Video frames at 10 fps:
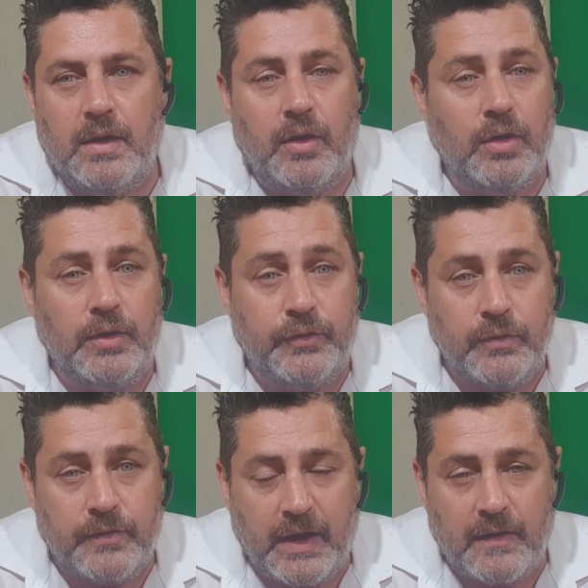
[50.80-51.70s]
early
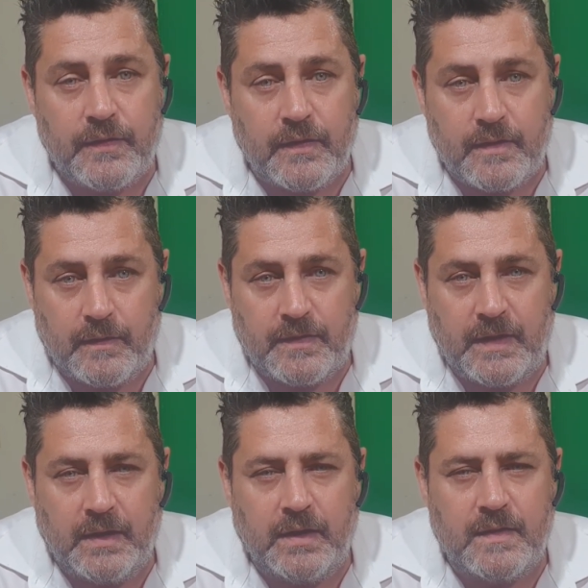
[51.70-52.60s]
2000s, I was
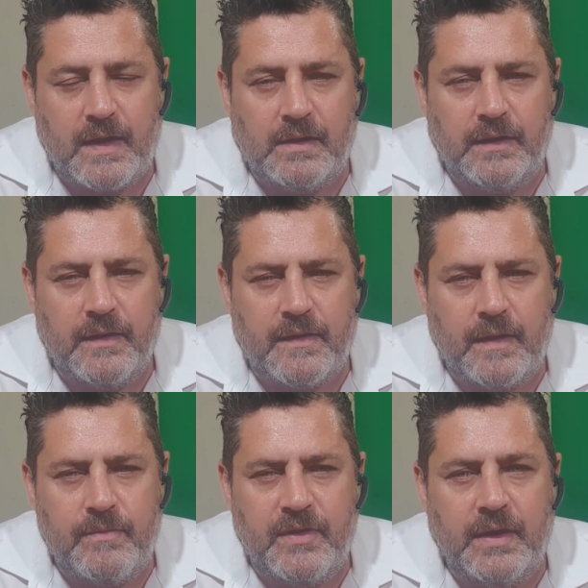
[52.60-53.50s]
saying exactly the
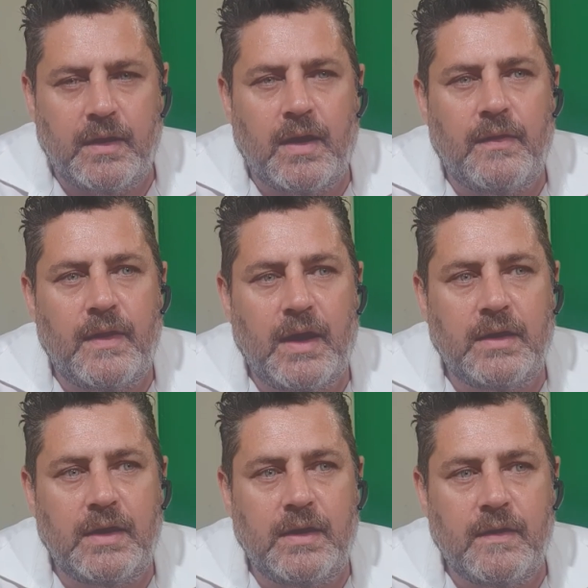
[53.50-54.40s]
same thing, and
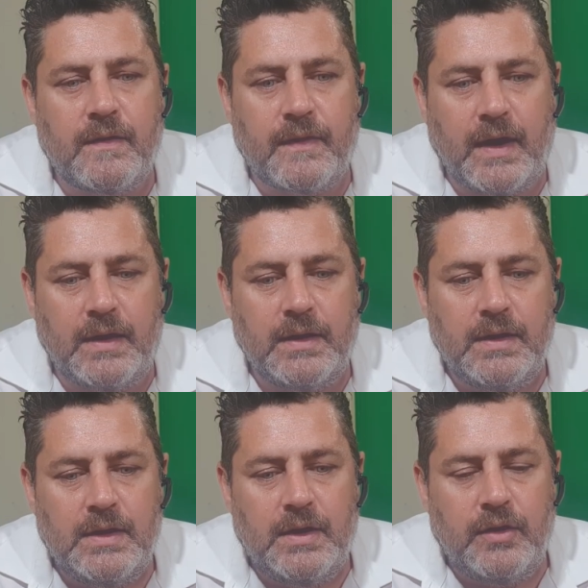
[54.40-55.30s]
that is that
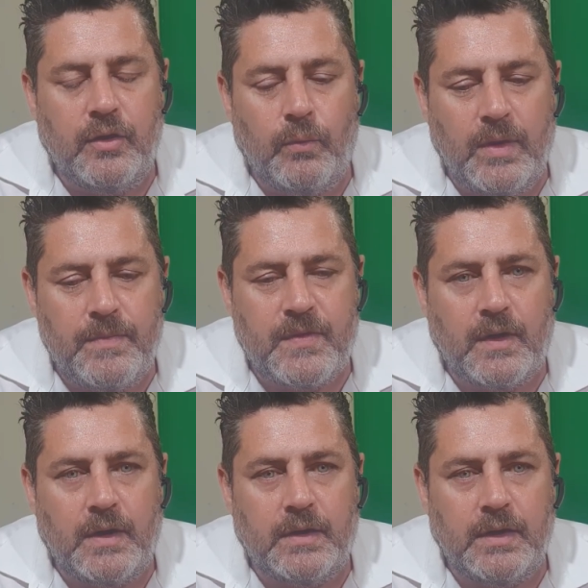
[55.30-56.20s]
your
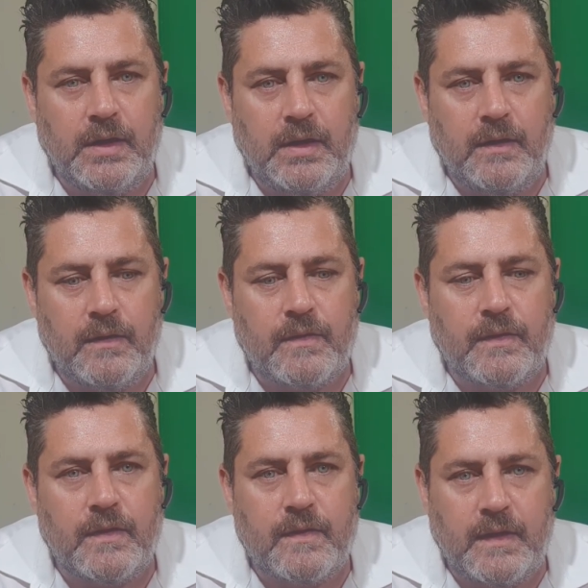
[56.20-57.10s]
website is
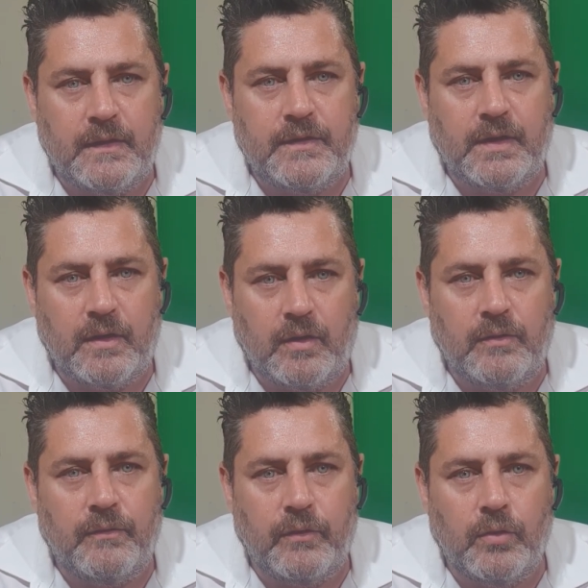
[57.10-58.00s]
the center
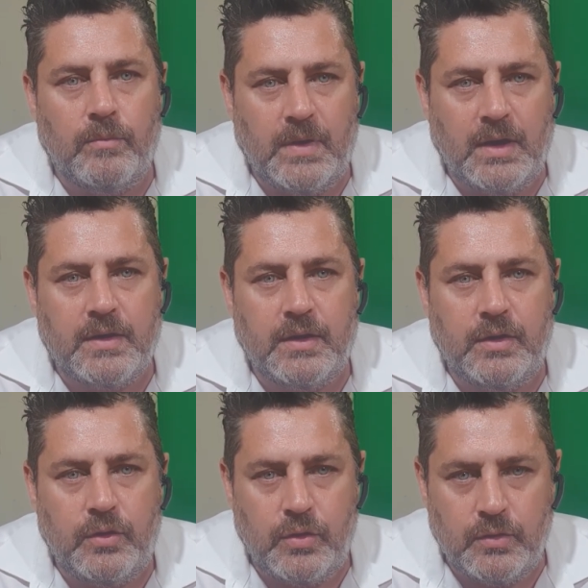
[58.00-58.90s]
of your
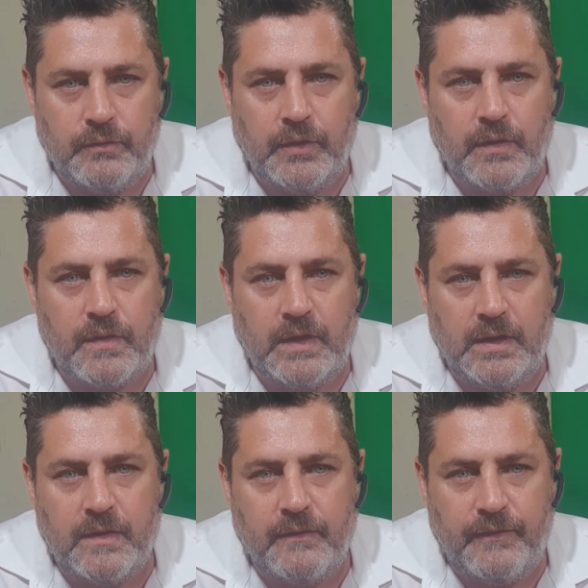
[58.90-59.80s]
marketing universe. It
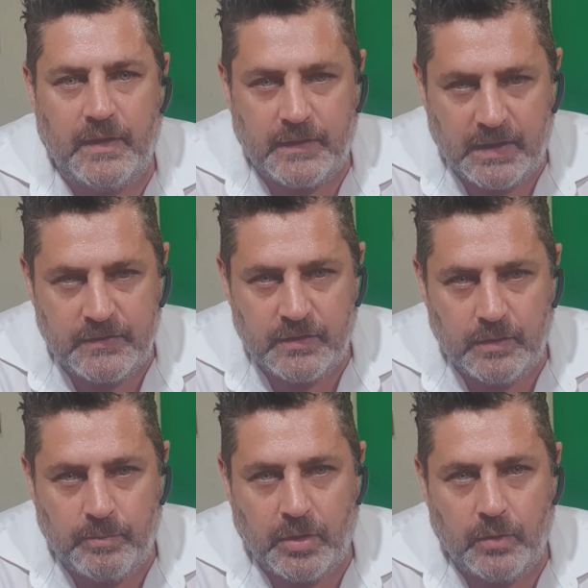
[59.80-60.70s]
is the foundation
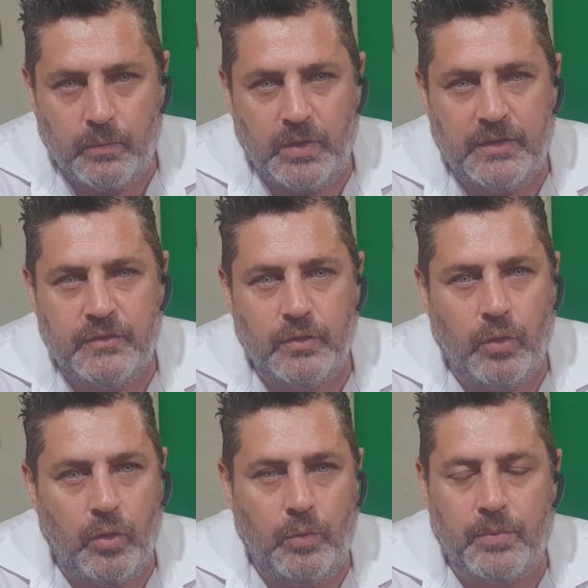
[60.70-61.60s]
upon which
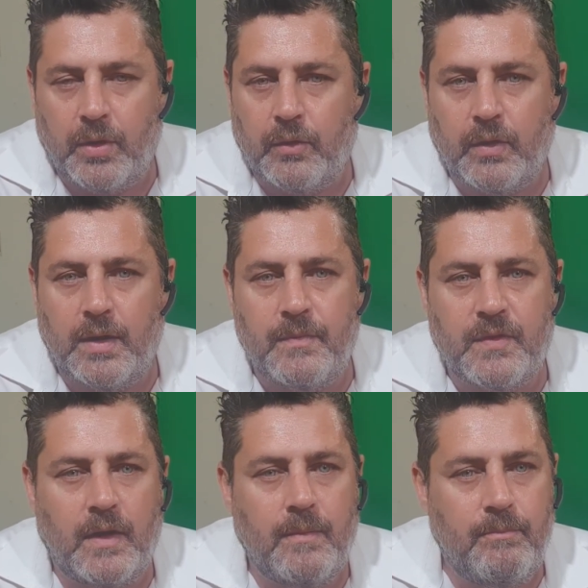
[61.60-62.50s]
all programs
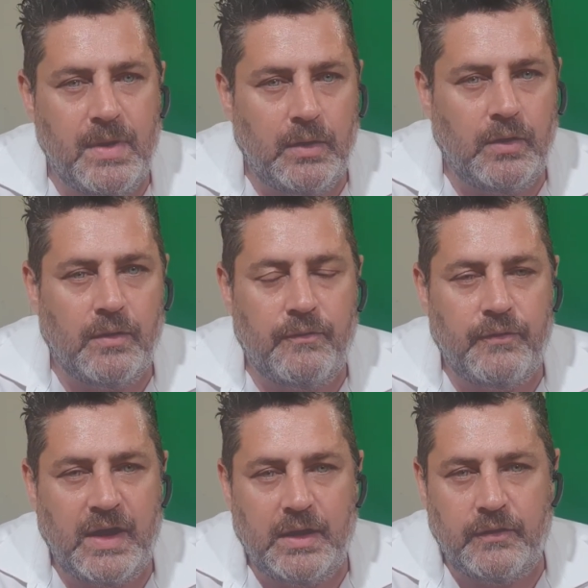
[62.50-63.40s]
are built of
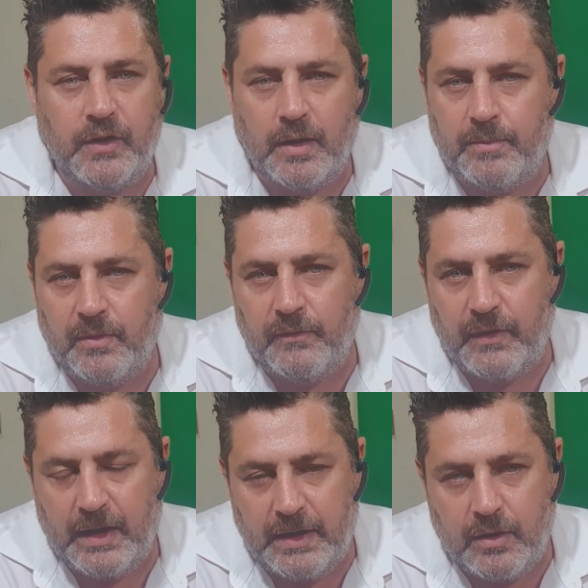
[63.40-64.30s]
any type, of
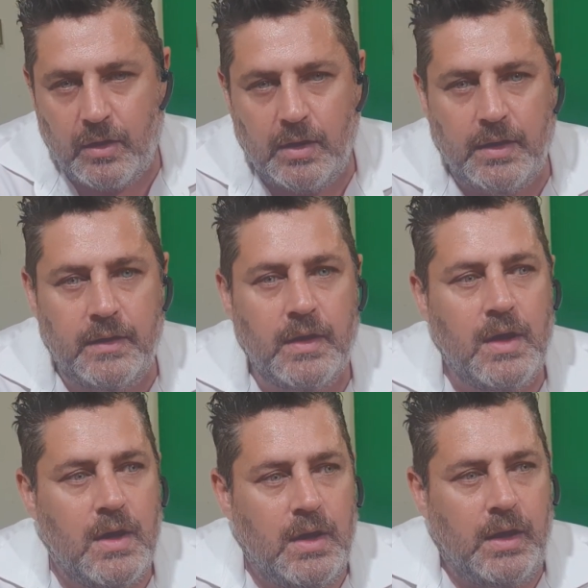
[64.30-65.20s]
any kind.
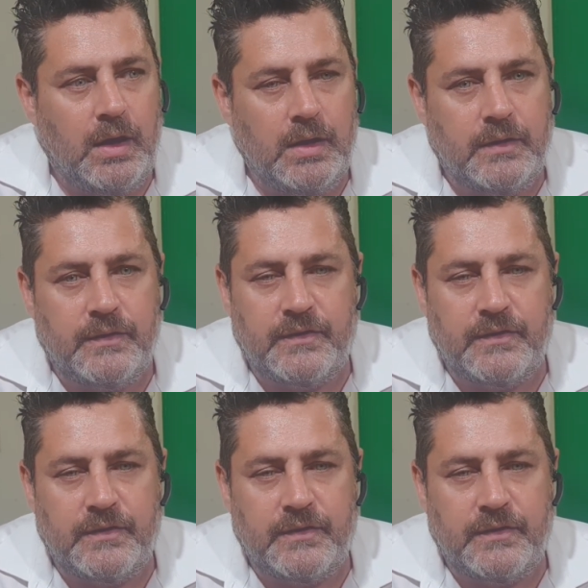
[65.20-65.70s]
It